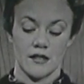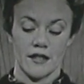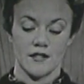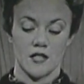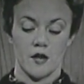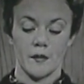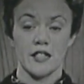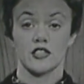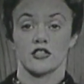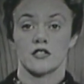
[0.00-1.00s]
There's our
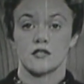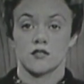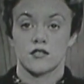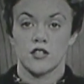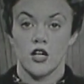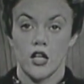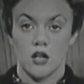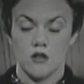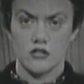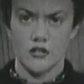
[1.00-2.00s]
picture.
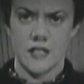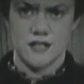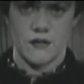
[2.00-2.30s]
Don't you think